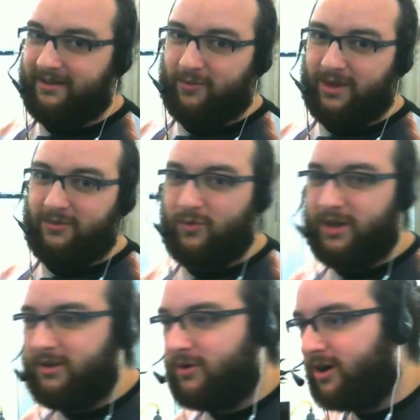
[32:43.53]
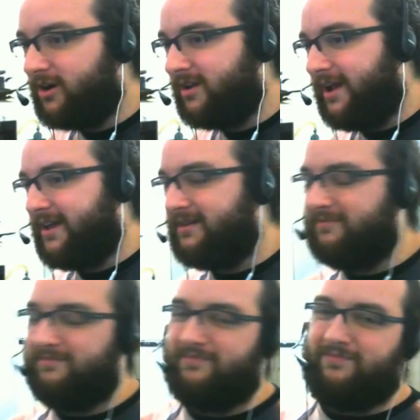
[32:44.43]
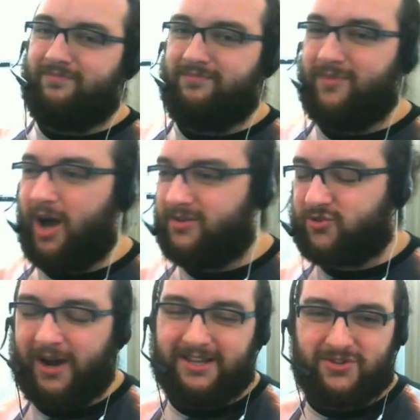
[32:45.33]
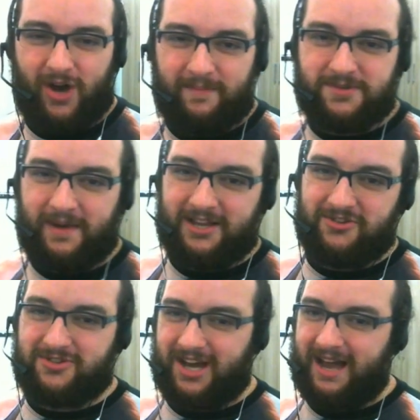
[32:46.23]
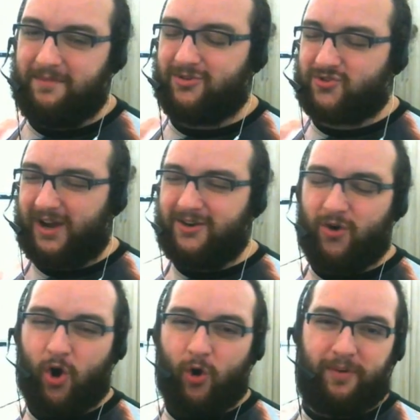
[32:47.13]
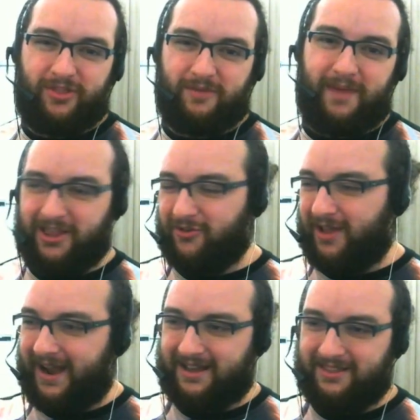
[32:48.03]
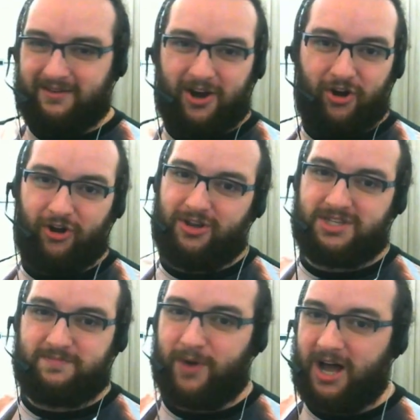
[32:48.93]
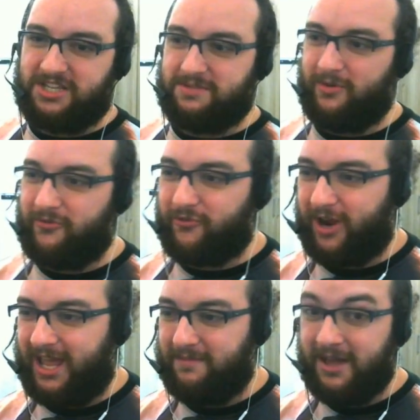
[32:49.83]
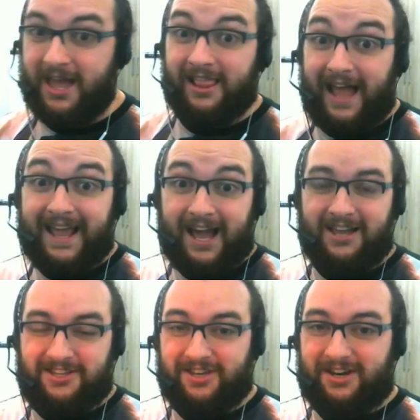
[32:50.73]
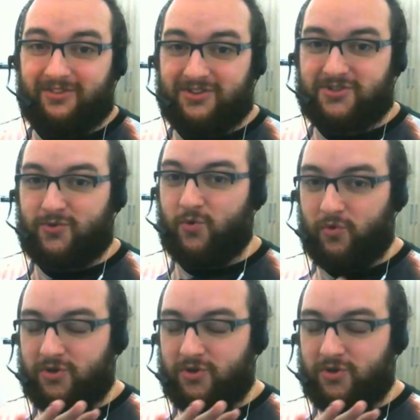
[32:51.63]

When you are like trying to optimize your time, you try to open the menu like in the earliest possible frame, like I did on the school